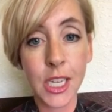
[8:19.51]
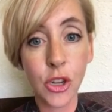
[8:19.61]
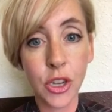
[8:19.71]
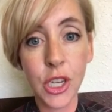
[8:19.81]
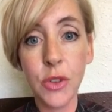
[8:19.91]

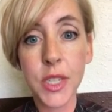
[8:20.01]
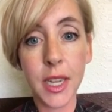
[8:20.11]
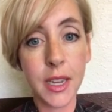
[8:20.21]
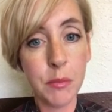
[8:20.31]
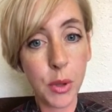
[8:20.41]
could use
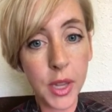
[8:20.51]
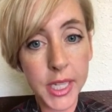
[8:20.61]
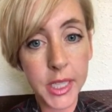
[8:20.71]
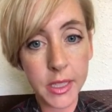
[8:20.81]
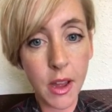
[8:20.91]
it in
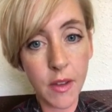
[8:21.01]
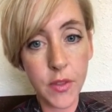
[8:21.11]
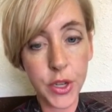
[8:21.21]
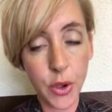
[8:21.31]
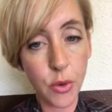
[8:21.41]
place
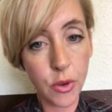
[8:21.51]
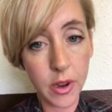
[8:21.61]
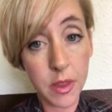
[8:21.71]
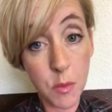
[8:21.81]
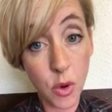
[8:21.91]
of the toner
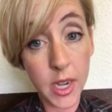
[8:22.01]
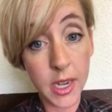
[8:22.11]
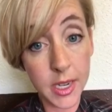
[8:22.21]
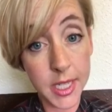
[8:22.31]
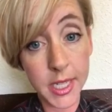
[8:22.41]
in the
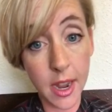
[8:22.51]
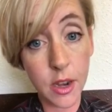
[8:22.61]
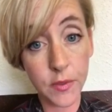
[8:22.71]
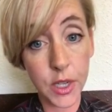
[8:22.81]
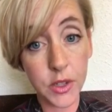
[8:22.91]
morning
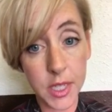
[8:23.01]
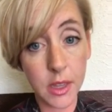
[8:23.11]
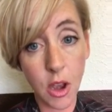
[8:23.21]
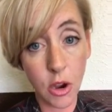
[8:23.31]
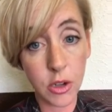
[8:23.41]
instead of
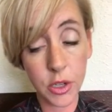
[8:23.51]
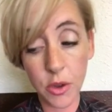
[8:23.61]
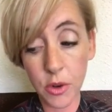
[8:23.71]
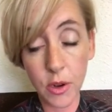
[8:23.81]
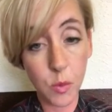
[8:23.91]
using the art
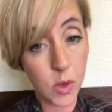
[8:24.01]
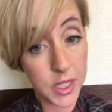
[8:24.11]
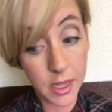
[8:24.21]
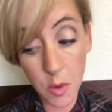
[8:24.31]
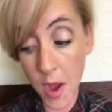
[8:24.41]
toner
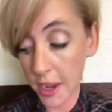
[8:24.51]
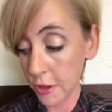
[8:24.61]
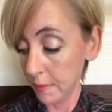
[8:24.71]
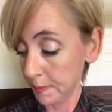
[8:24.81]
once in a while.